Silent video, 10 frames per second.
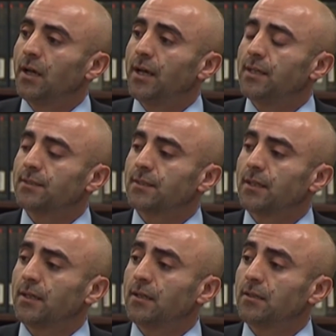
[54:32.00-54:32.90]
as
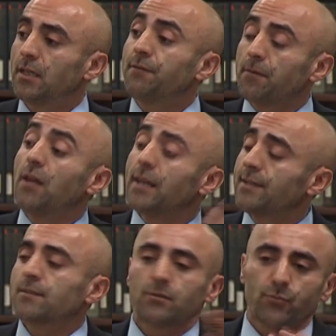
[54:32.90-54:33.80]
uh, if,
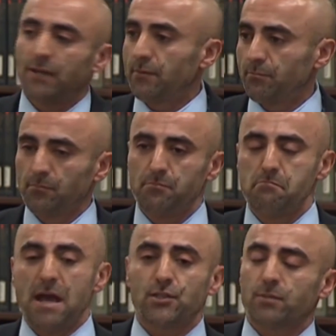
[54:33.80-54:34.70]
unless we have a
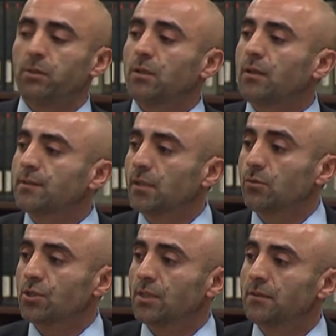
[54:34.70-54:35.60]
magic political
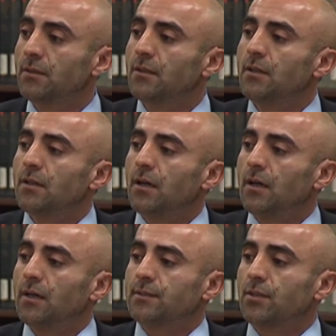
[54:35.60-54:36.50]
solution,
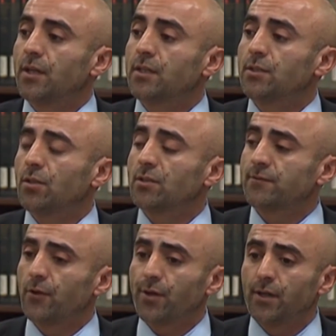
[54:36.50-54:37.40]
uh, Syria continues
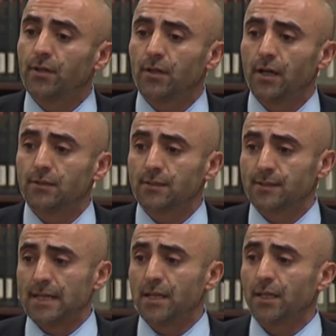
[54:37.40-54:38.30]
further uh,
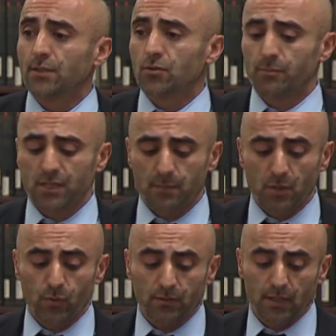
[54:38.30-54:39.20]
descending into
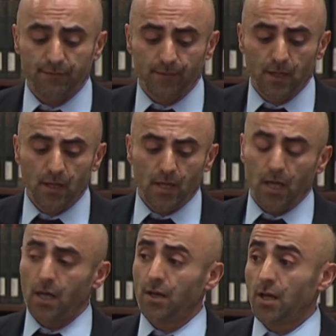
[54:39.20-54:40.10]
becoming what if
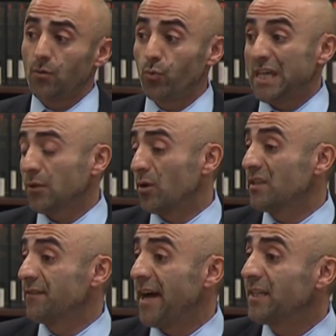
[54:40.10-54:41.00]
a, a weak or
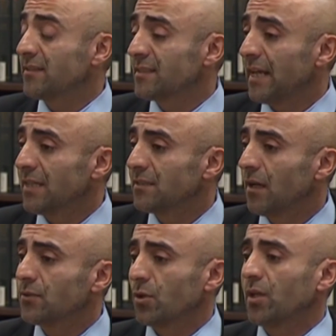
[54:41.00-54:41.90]
divided state
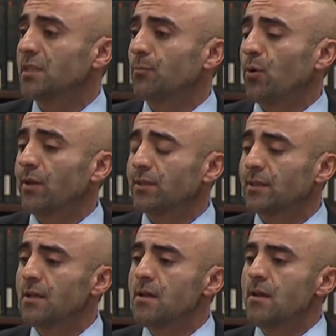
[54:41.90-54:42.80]
on Turkey's
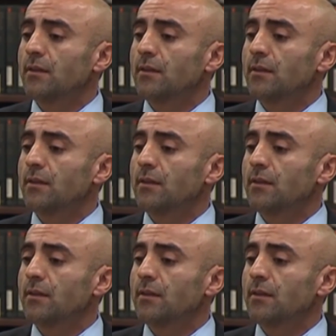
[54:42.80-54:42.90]
borders.